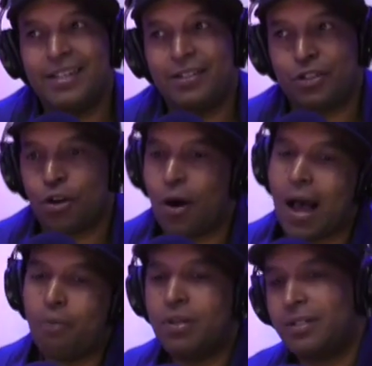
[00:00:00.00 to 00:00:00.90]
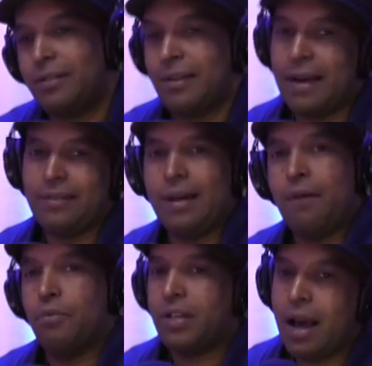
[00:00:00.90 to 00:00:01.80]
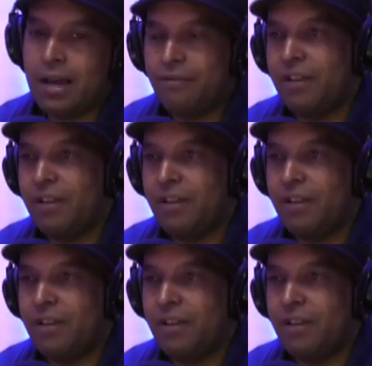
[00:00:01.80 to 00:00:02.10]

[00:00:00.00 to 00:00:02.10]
Yeah. So I was, I, I, was kind of